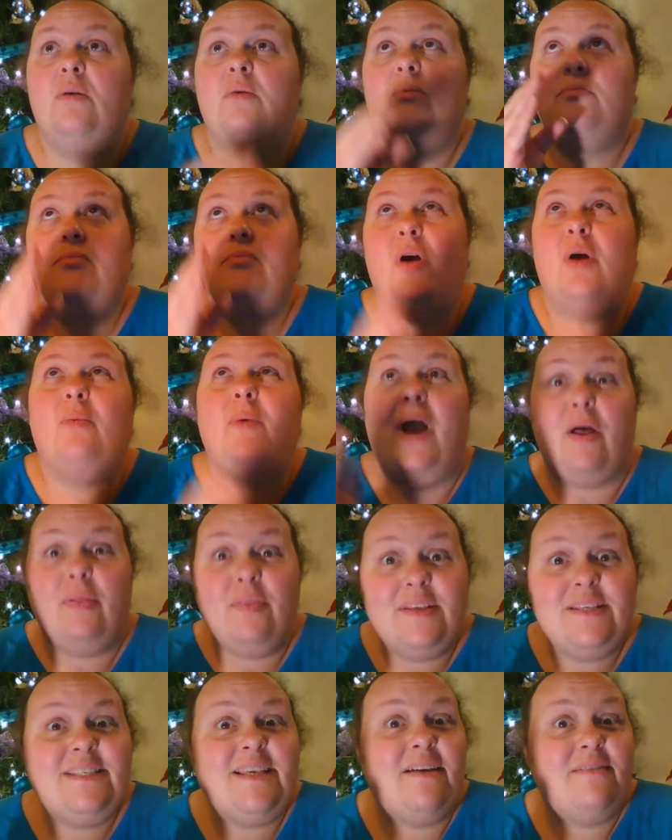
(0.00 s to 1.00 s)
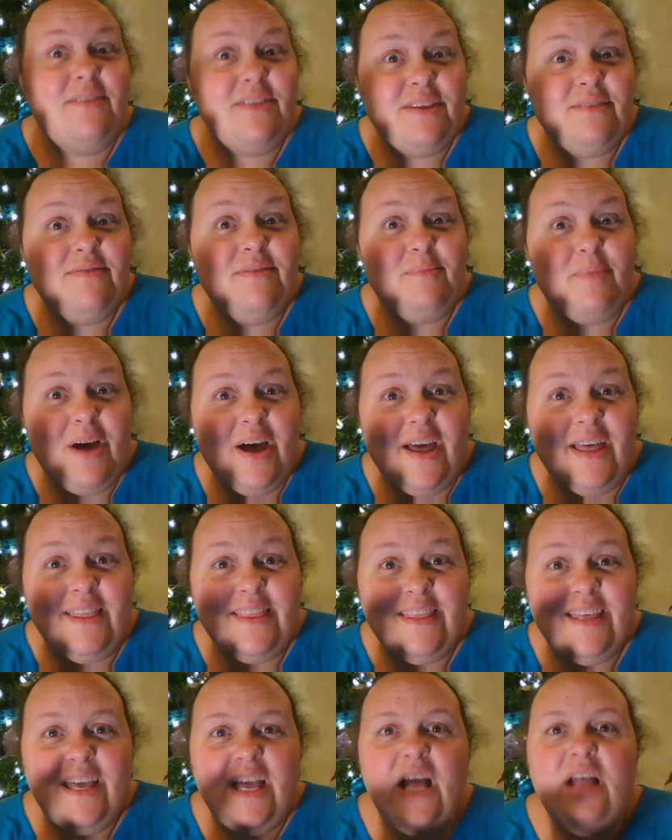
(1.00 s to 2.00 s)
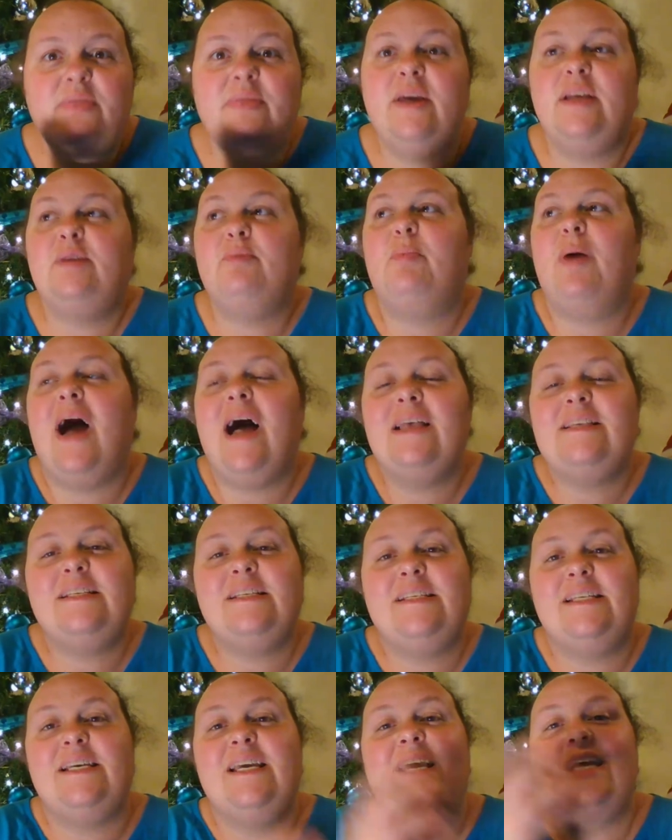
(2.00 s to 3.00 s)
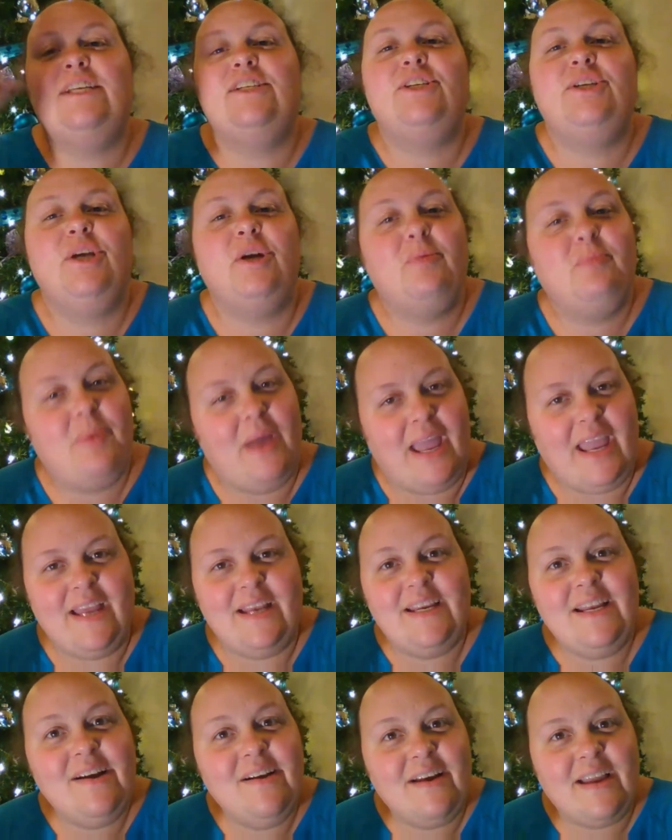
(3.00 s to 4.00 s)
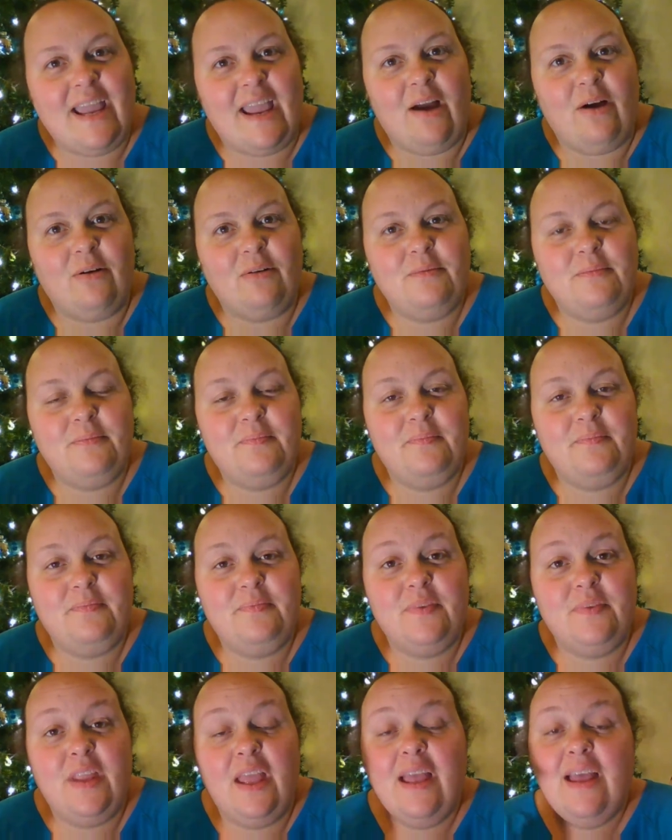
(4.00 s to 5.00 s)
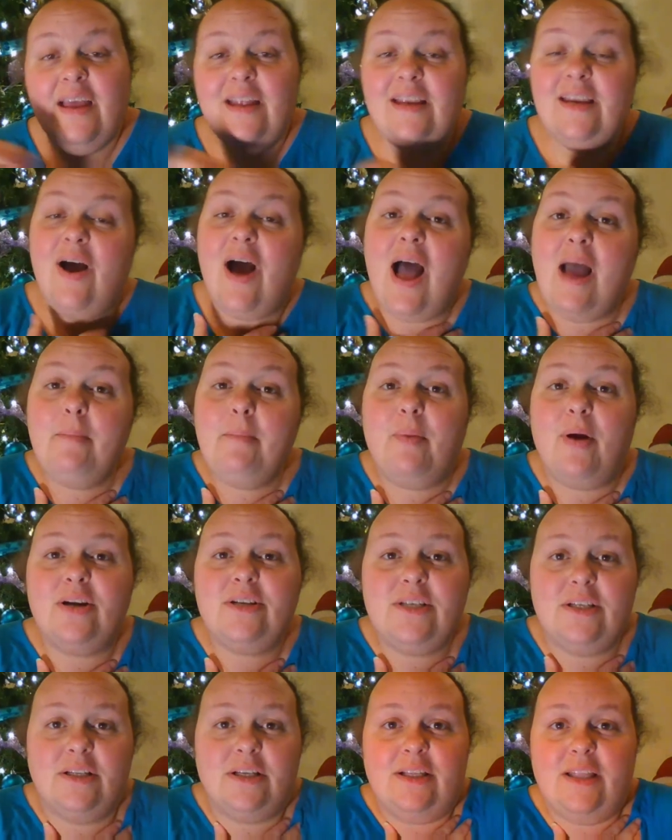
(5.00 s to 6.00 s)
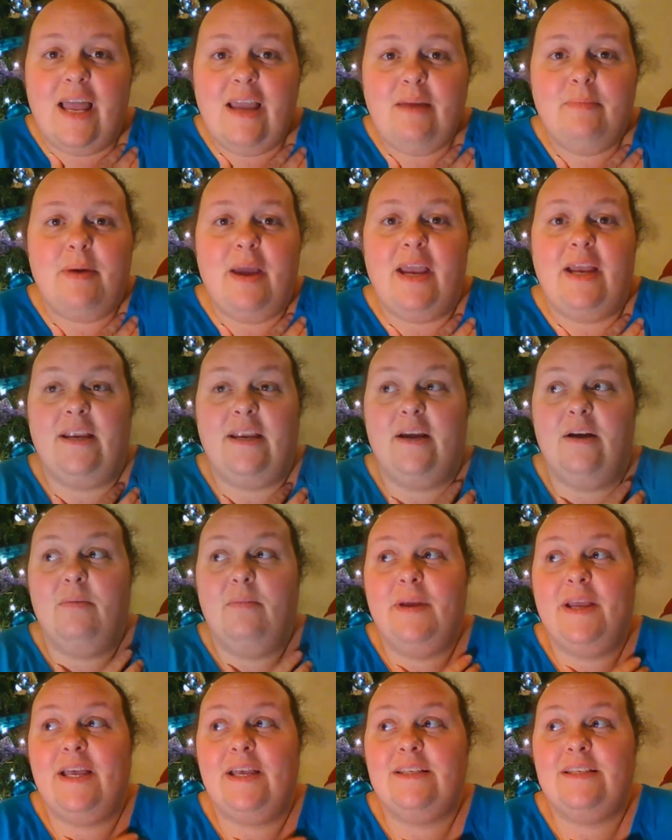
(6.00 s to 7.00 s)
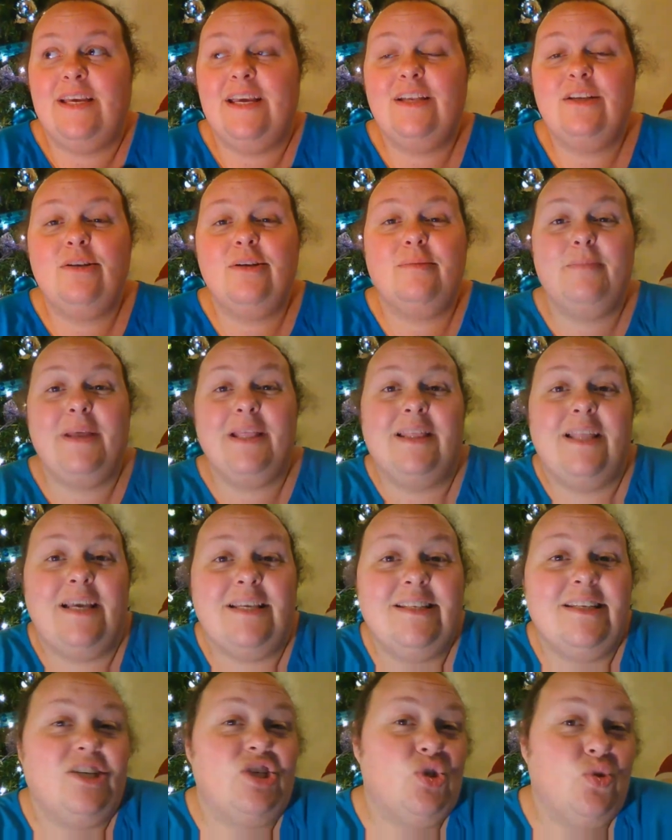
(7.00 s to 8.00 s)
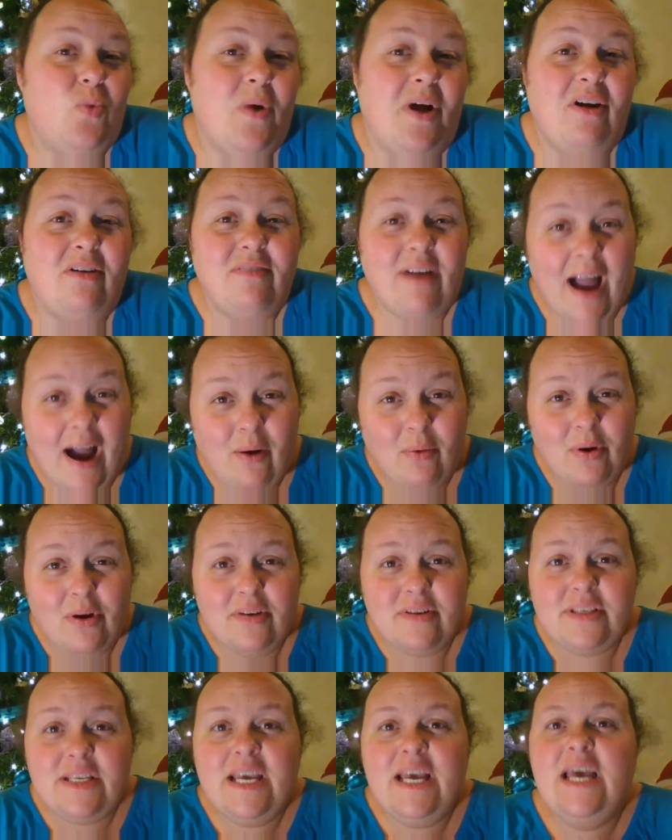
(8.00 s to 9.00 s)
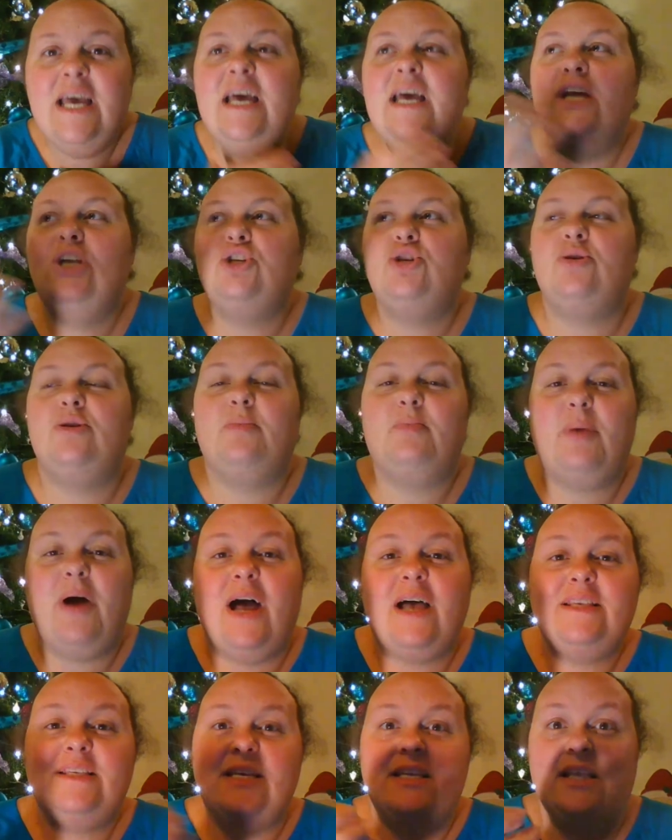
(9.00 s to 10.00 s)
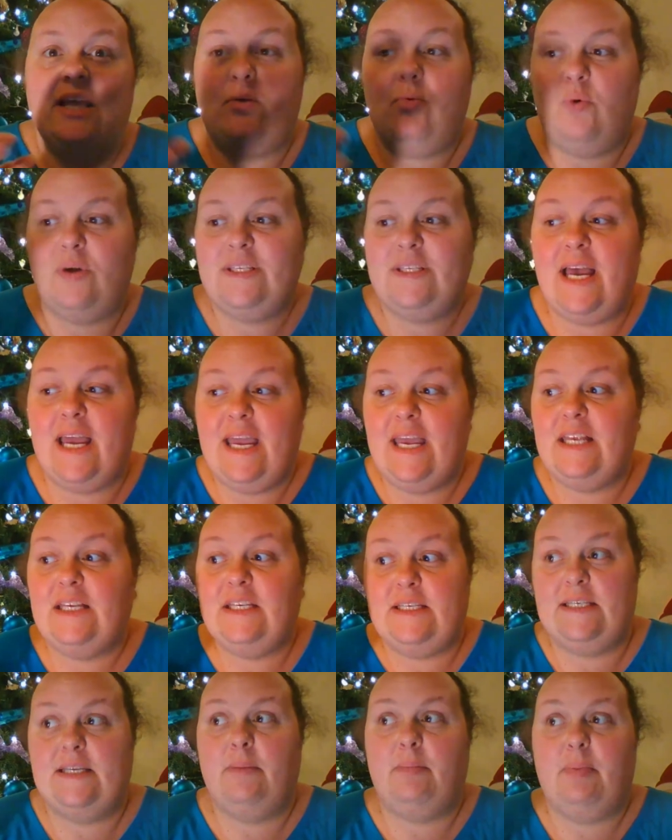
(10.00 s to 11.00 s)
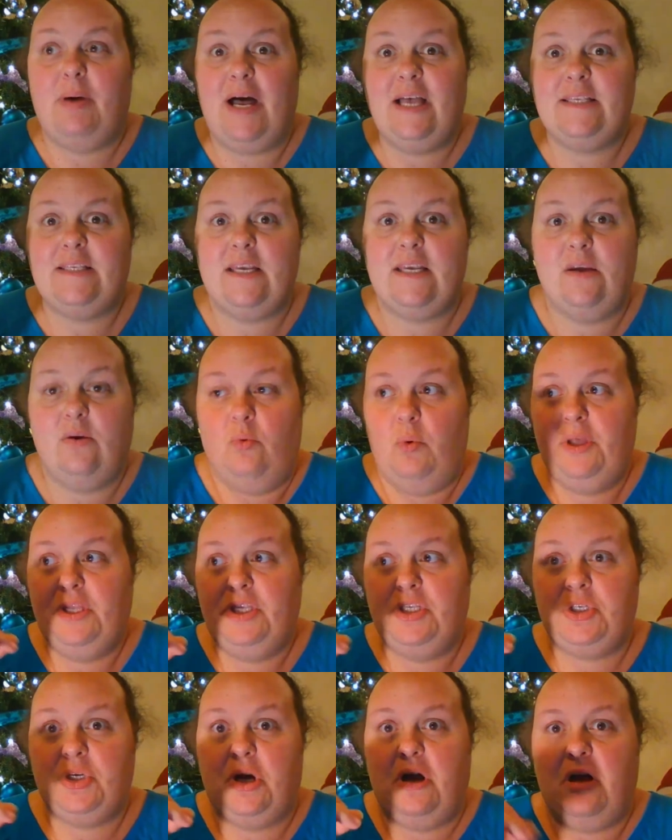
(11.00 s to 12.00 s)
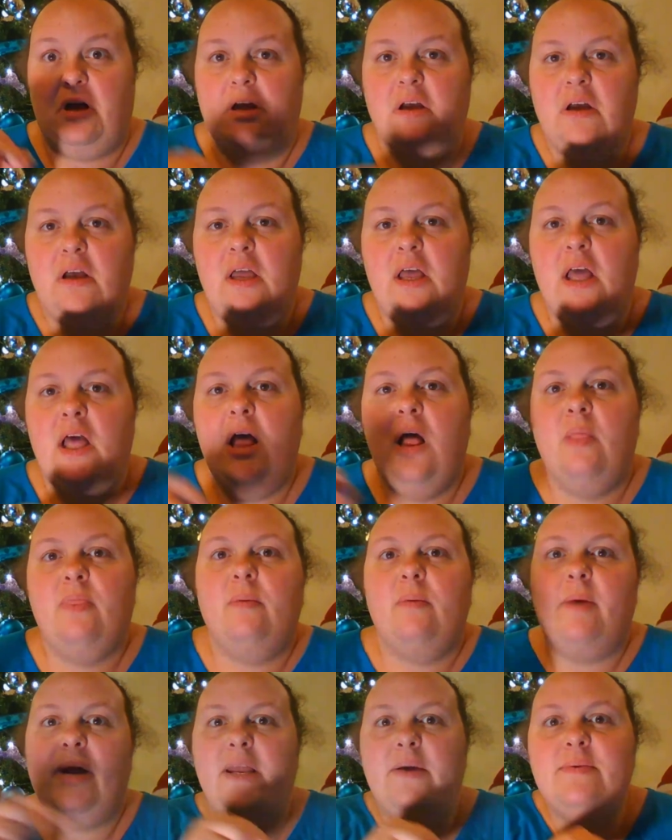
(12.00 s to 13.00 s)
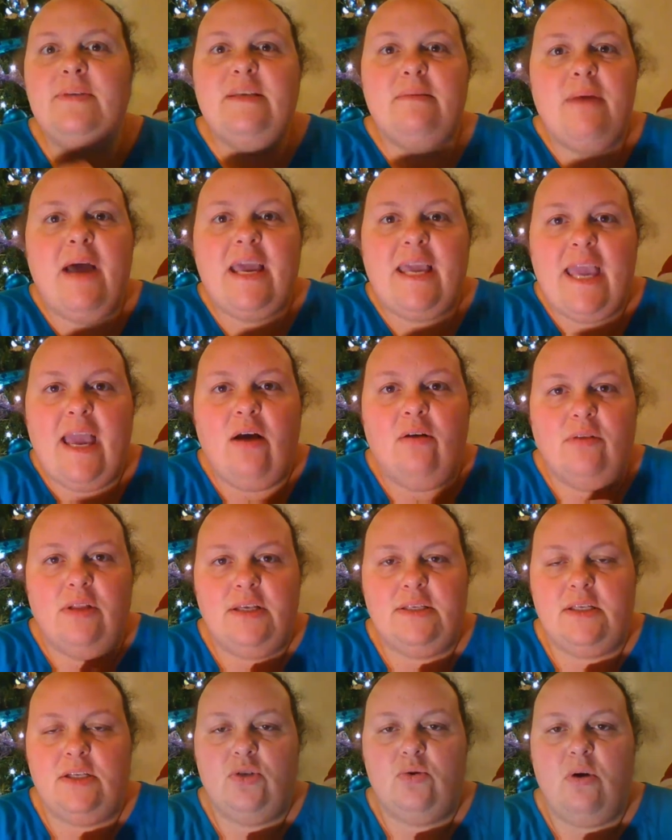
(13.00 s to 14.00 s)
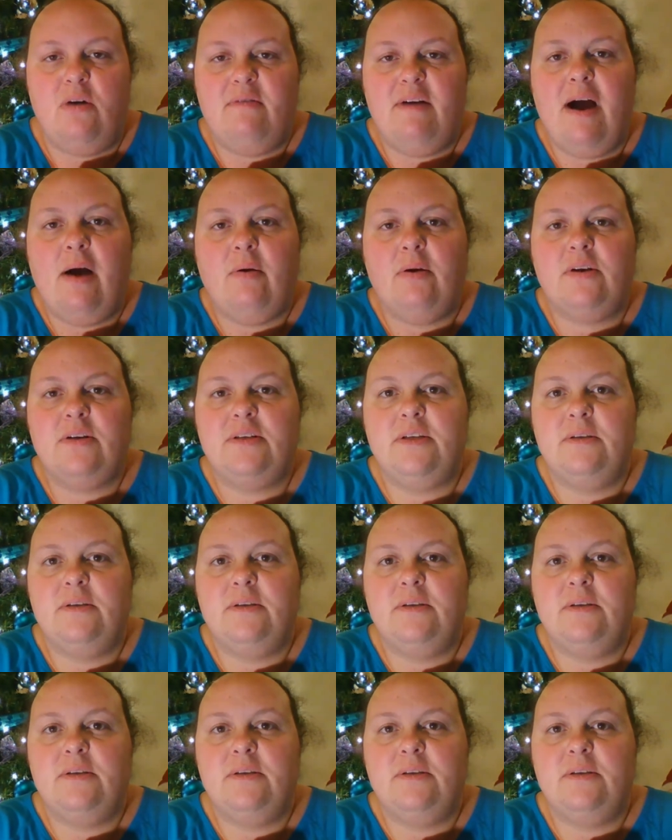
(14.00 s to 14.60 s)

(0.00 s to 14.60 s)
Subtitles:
around the 7th of the month, they deposit it into your Payoneer account. Now, I personally like Payoneer because it took me less than 12 hours to deposit. Like, once I hit deposit, withdraw, the money was in my account in less than 12 hours.